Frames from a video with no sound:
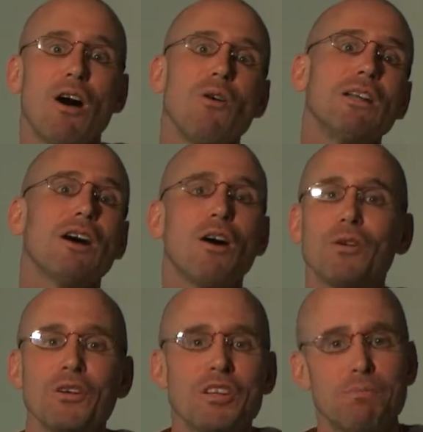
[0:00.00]
going into
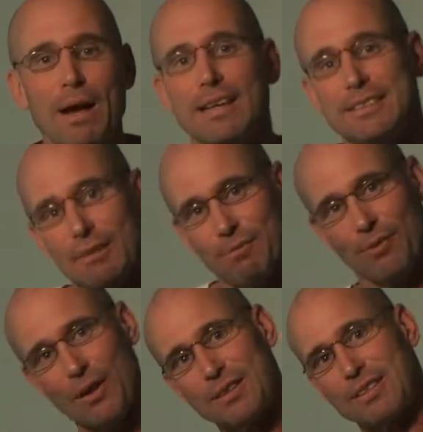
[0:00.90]
outer space. The
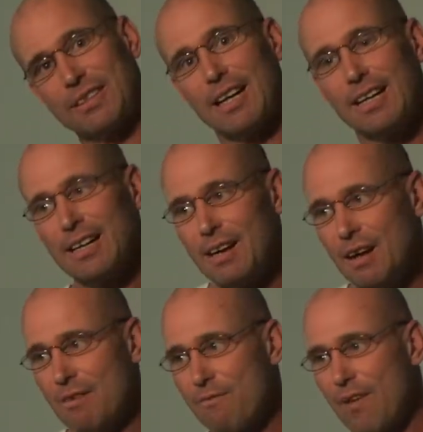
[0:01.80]
first
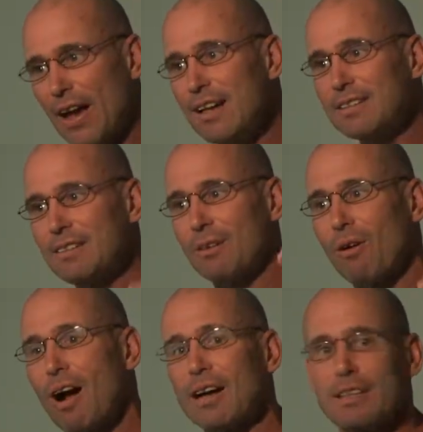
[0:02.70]
phase of the
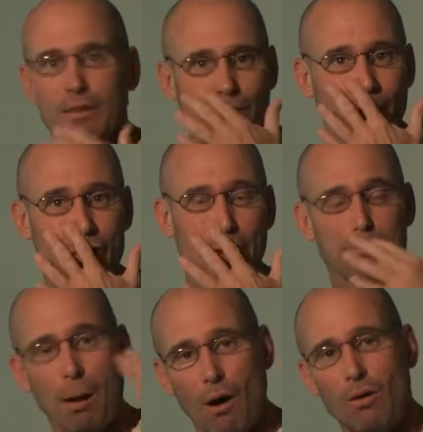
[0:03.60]
rocket, the first
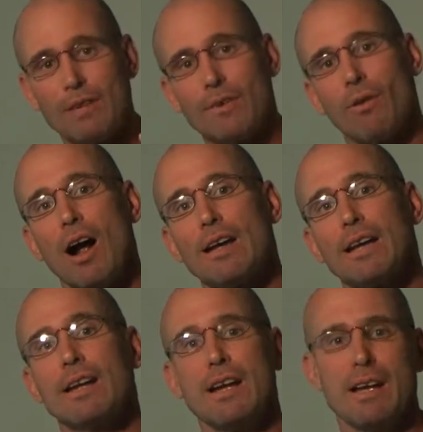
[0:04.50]
component of the
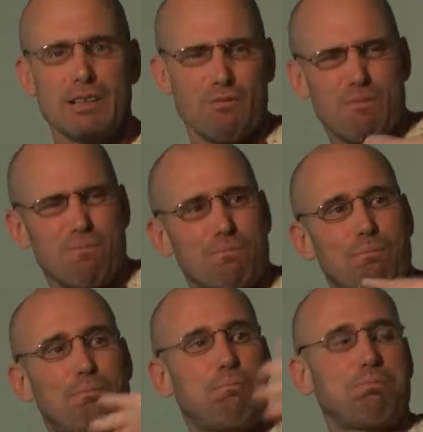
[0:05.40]
rocket,
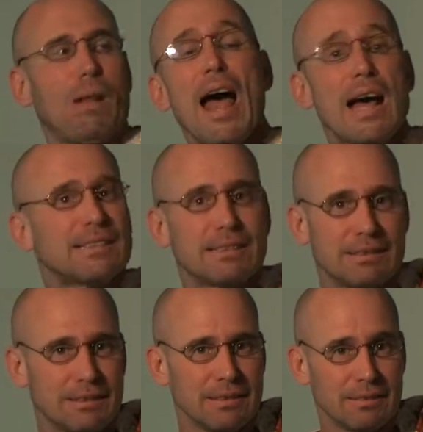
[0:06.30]
blasts
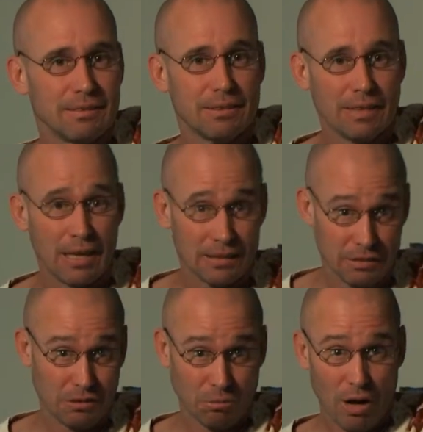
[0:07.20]

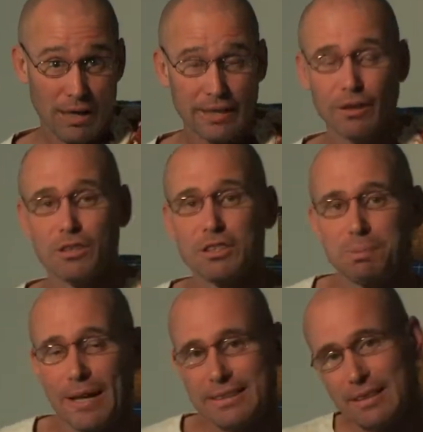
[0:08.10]
the rocket in outer
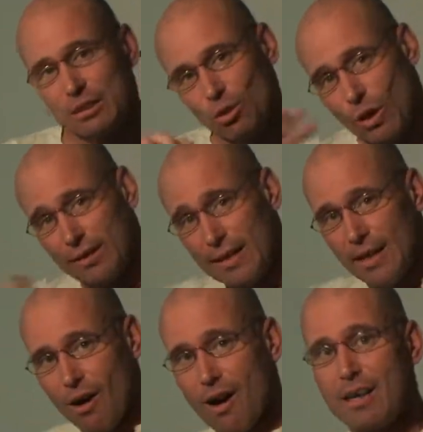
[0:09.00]
space and is quickly
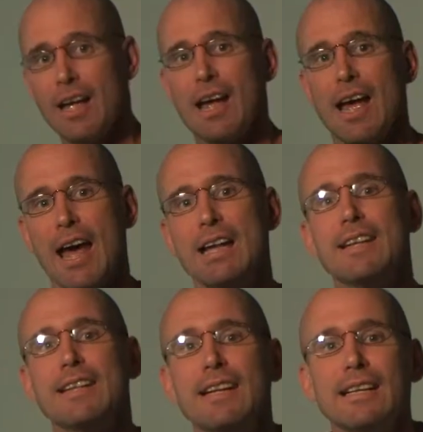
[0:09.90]
gone,
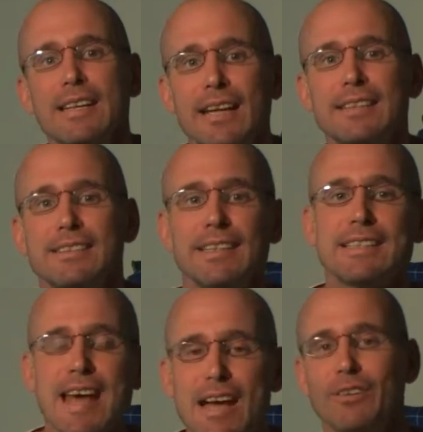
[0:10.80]
and then it takes the
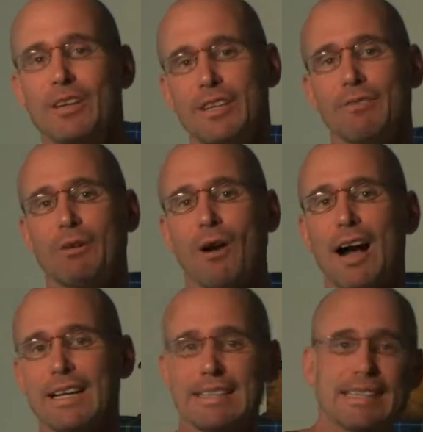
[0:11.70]
integrity of the
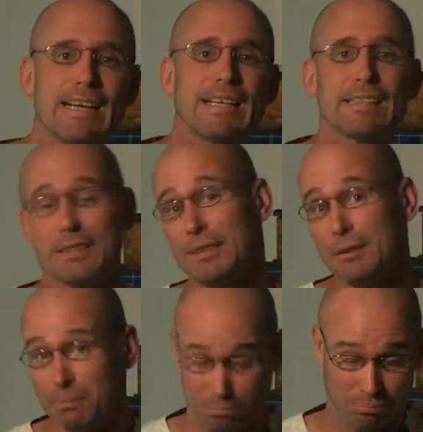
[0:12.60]
rocket to get
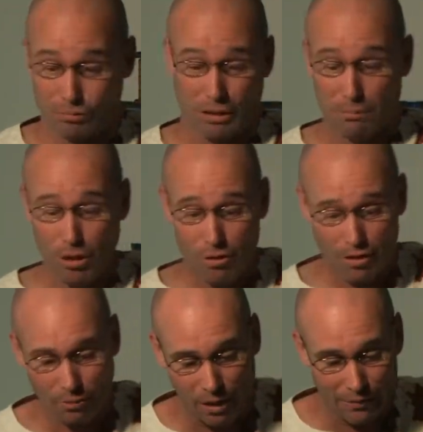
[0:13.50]
to the moon
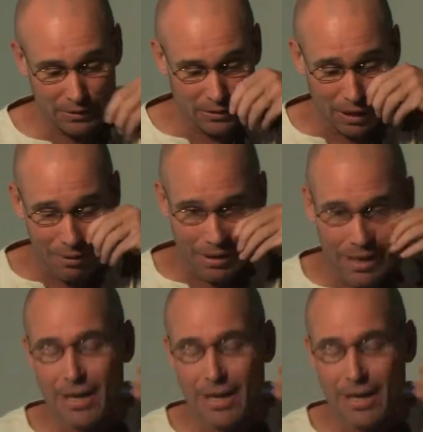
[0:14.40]
or wherever it's going.